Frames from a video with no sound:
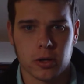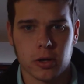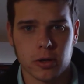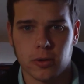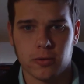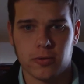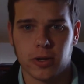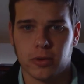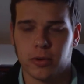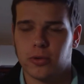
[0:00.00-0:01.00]
chairs and
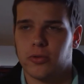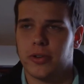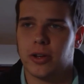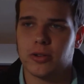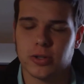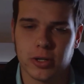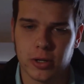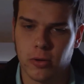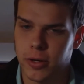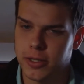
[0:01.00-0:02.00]
fiddling with their
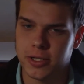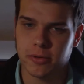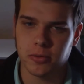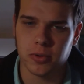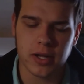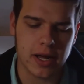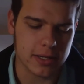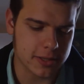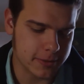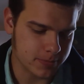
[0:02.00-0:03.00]
fingers, and no one could seem to
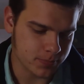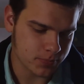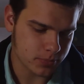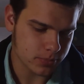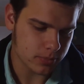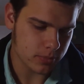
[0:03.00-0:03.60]
relax.